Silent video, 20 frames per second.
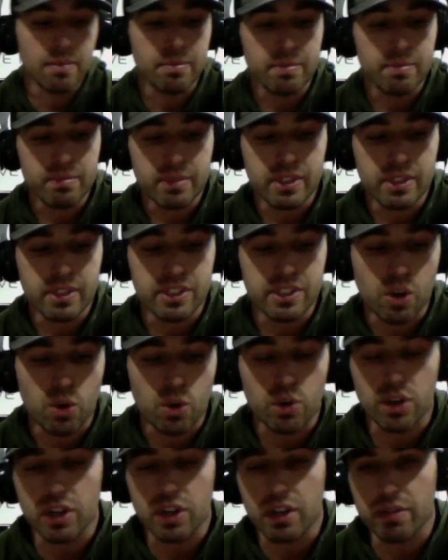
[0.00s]
He's the
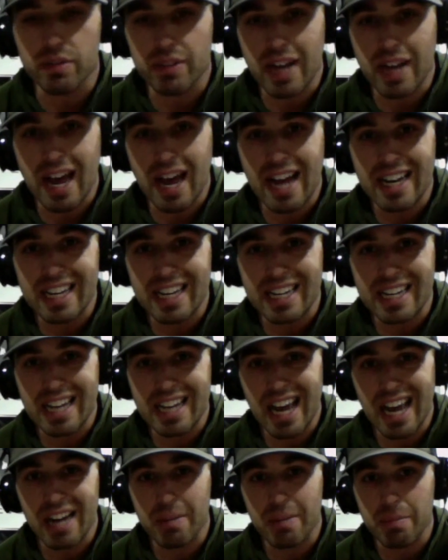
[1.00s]
owner of
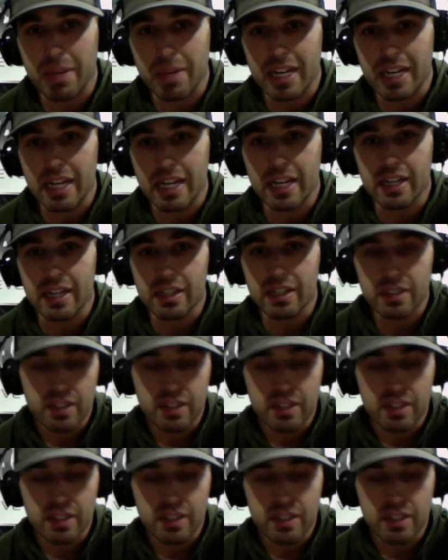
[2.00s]
99 Media.